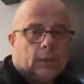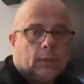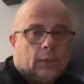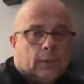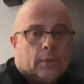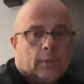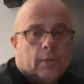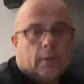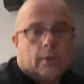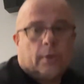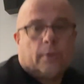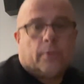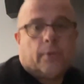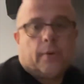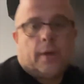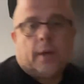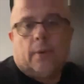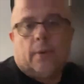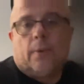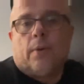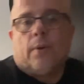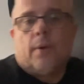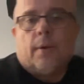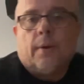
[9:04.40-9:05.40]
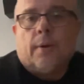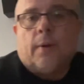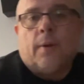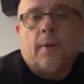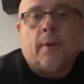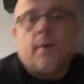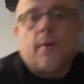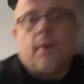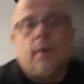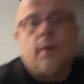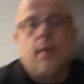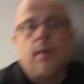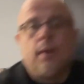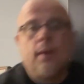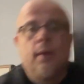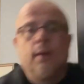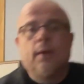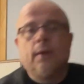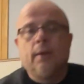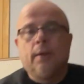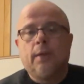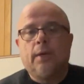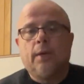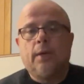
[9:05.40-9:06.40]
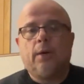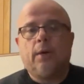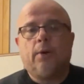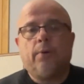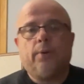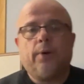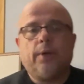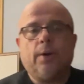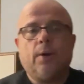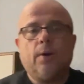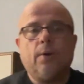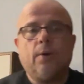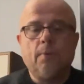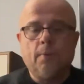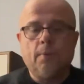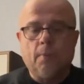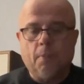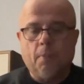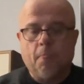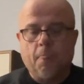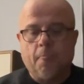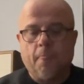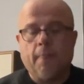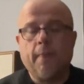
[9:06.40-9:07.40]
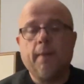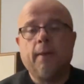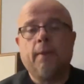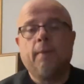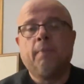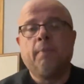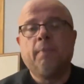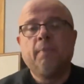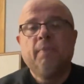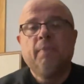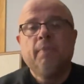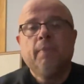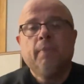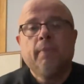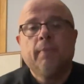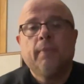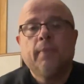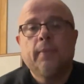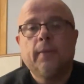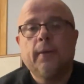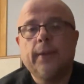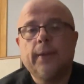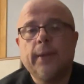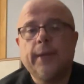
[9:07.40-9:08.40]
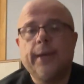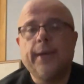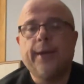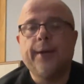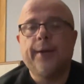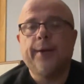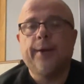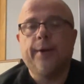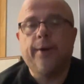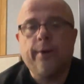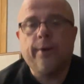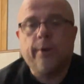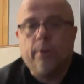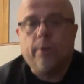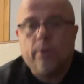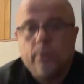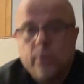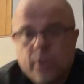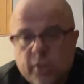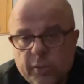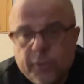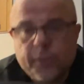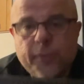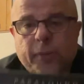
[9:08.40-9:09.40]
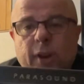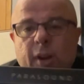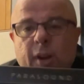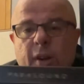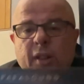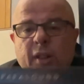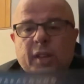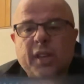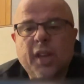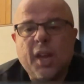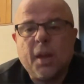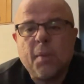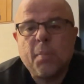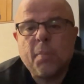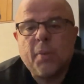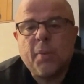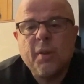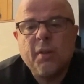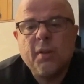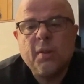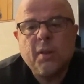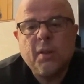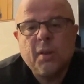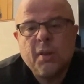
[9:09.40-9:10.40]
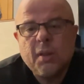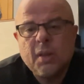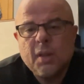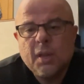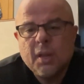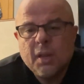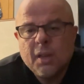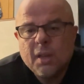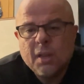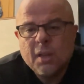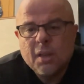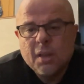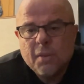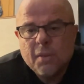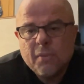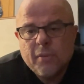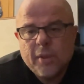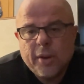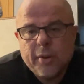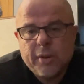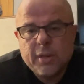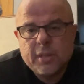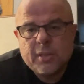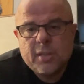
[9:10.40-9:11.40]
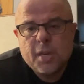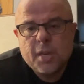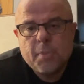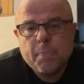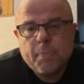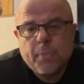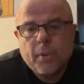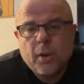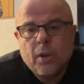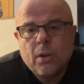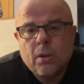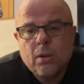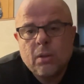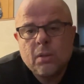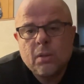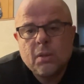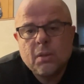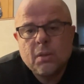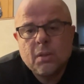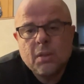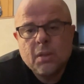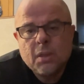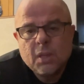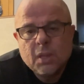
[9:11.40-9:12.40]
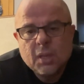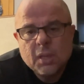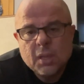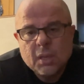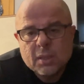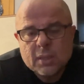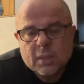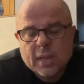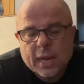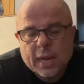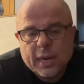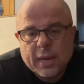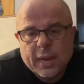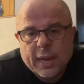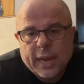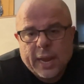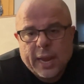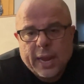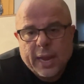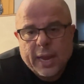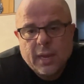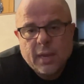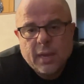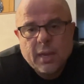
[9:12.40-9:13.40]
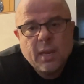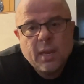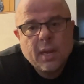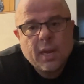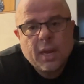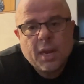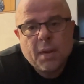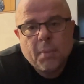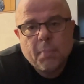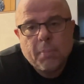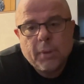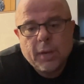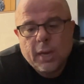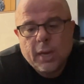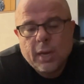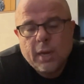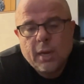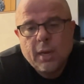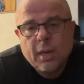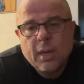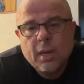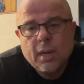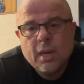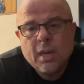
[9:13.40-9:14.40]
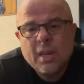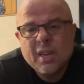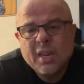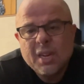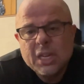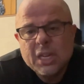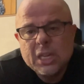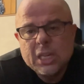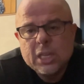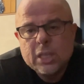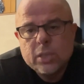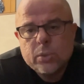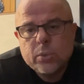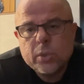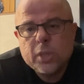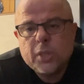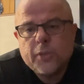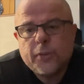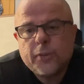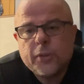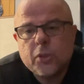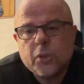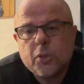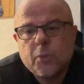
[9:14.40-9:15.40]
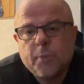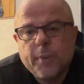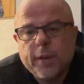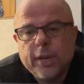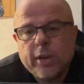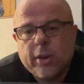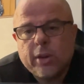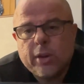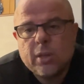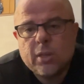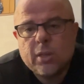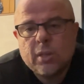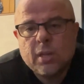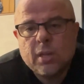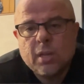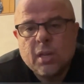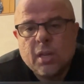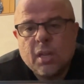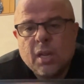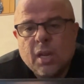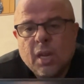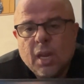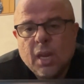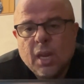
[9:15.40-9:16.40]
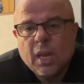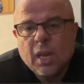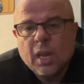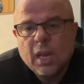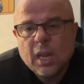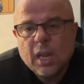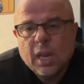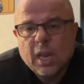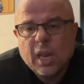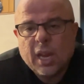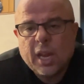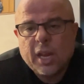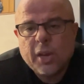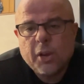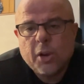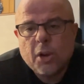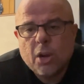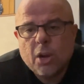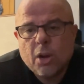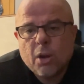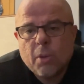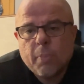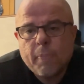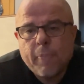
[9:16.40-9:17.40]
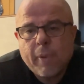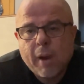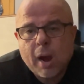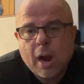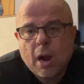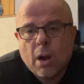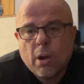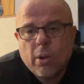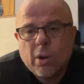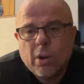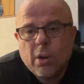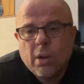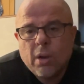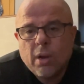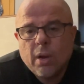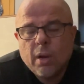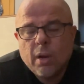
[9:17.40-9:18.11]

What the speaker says: turn it around. Here we go. And here goes the front of the amp. Very simple. It's got an A and B switch for the speakers and your power